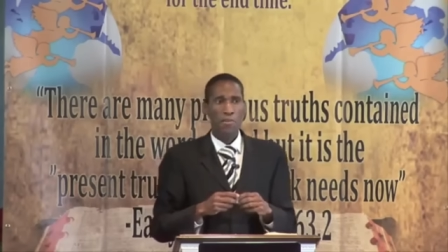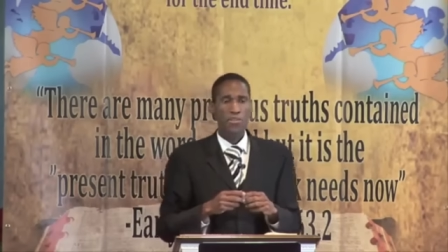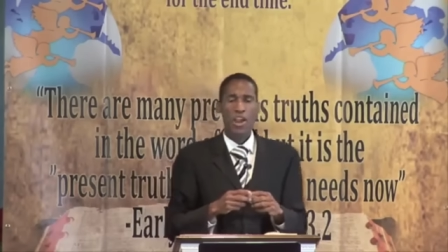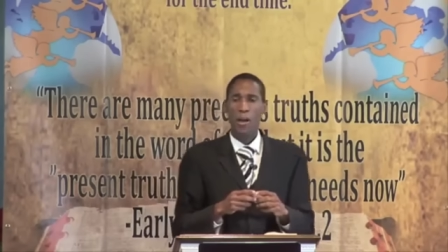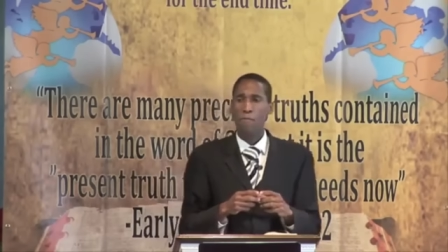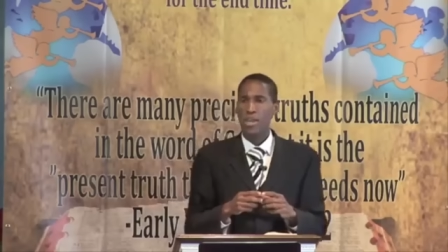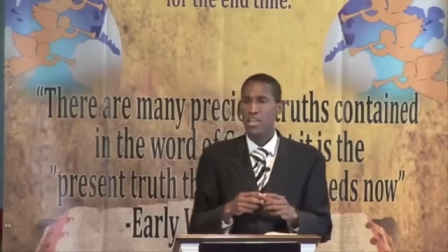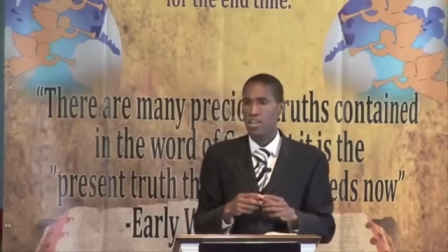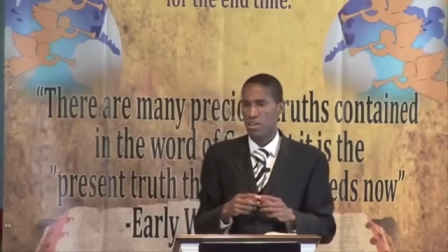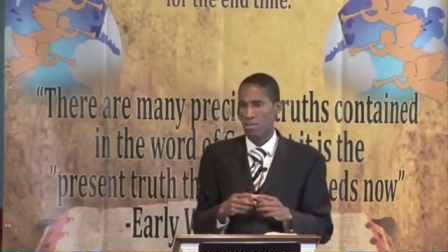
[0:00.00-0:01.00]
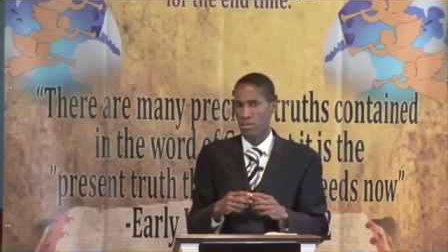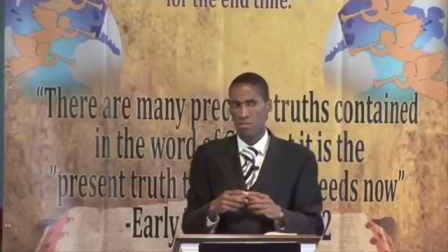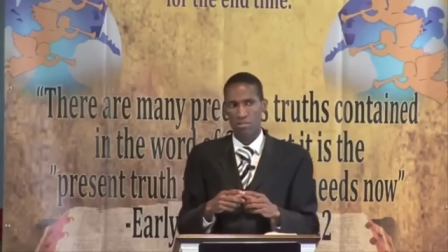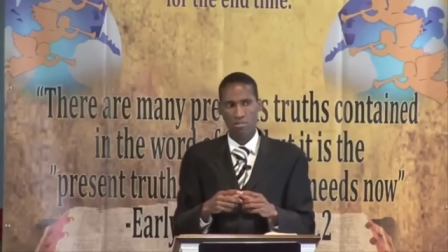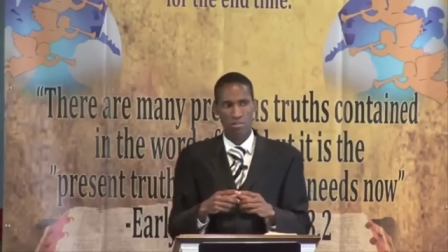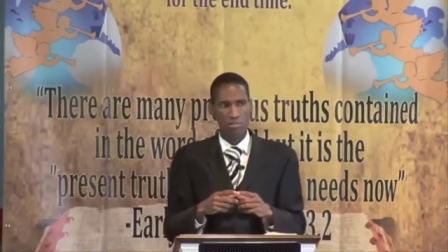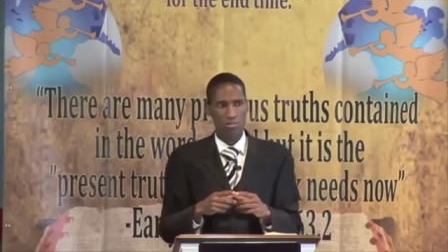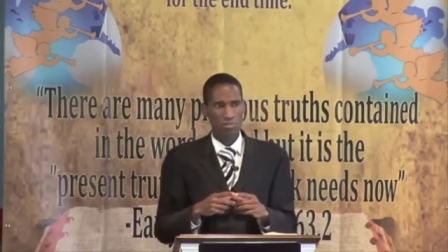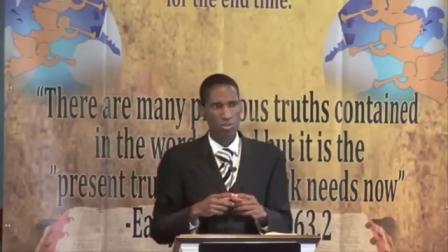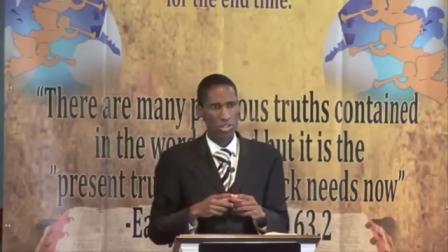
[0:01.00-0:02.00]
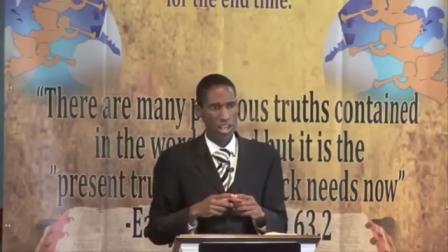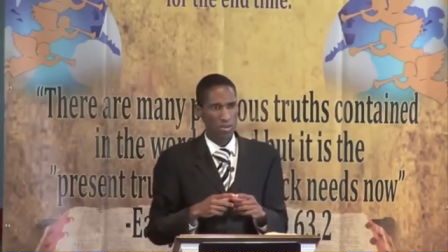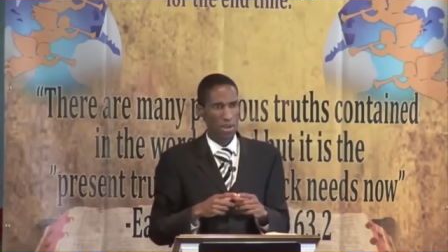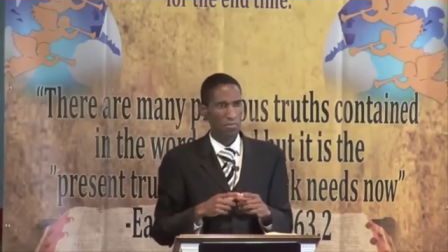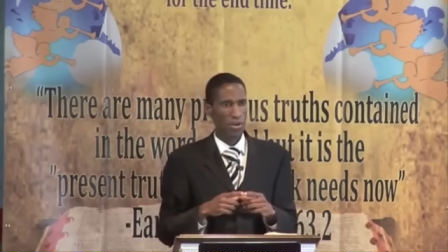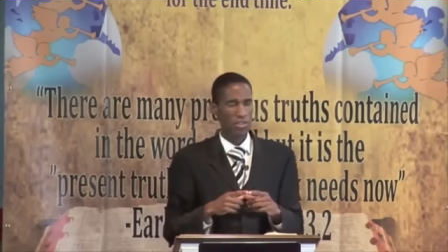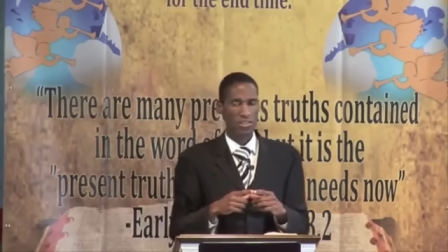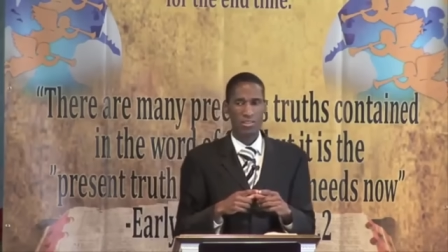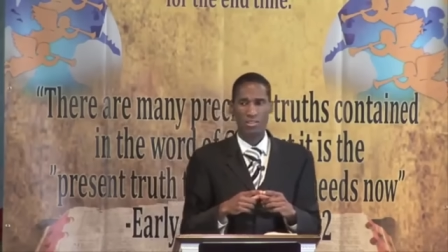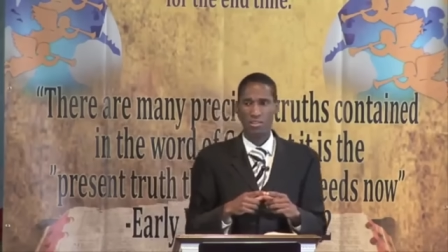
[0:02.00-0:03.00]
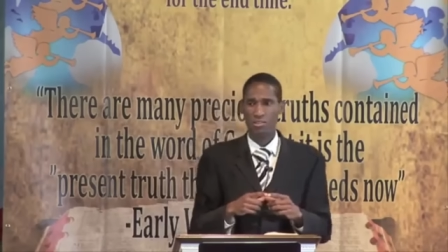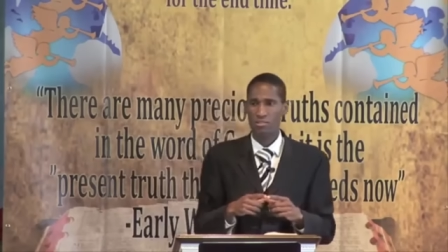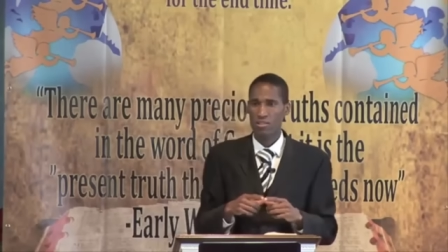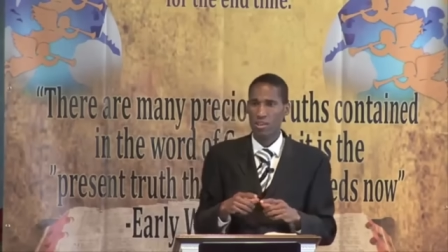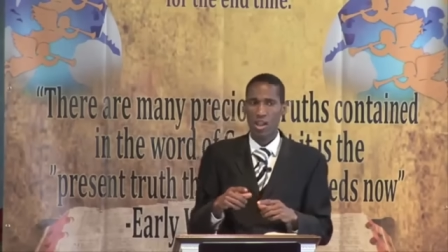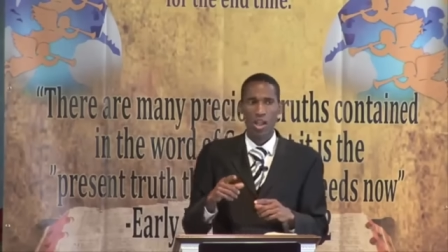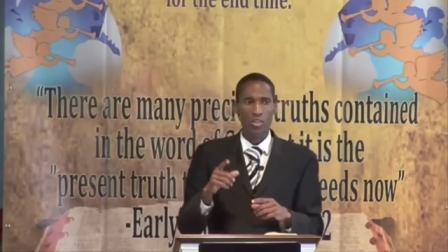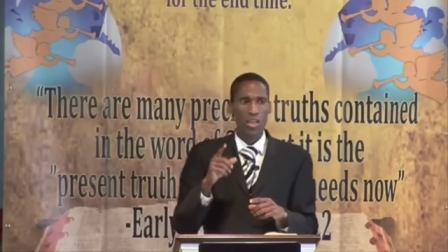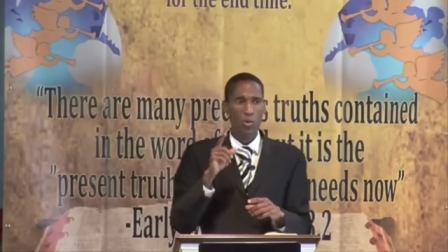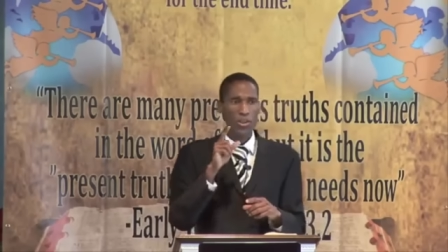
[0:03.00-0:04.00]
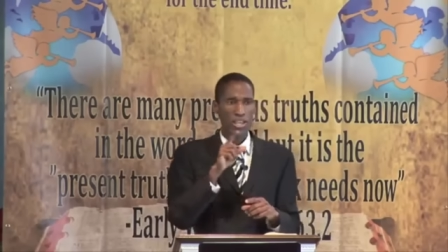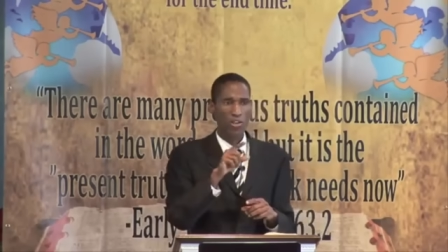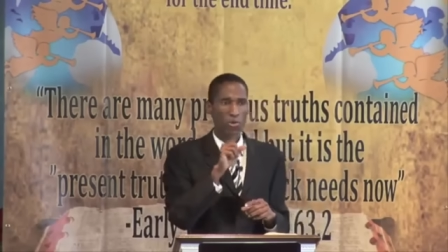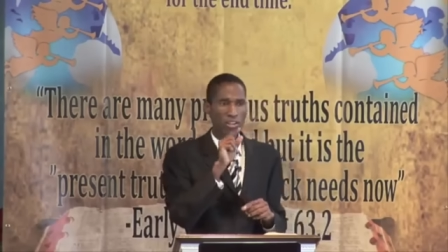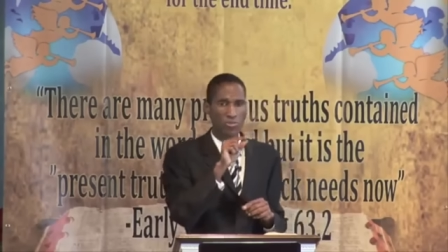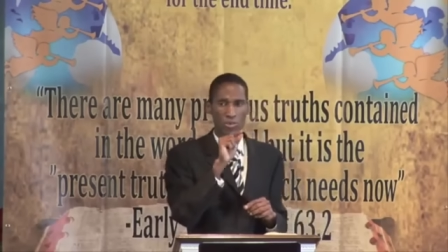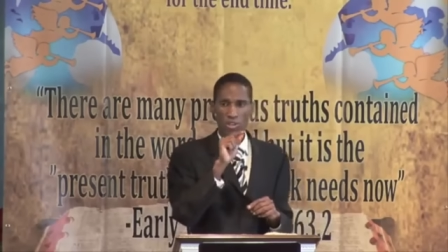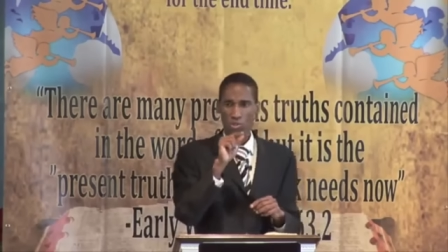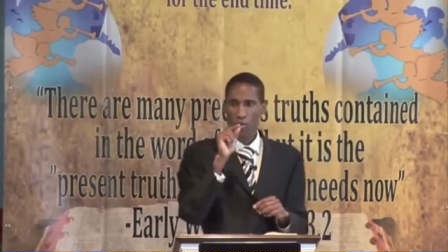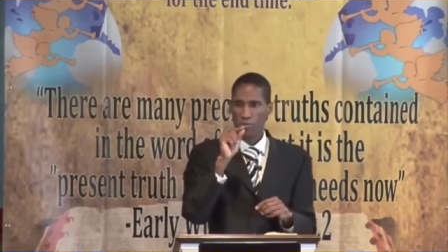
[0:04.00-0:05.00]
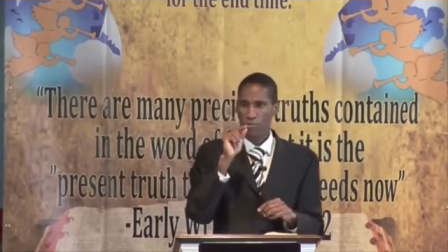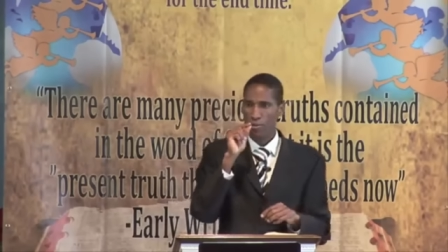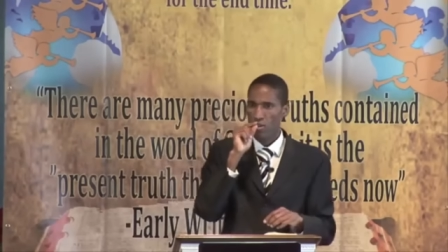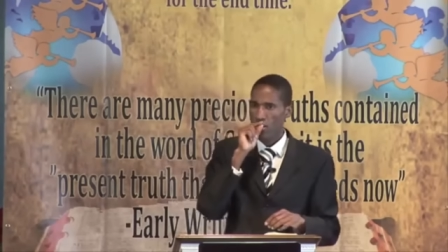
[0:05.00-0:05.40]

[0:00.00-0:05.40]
There are many today, my brothers and sisters, that we can only reach with,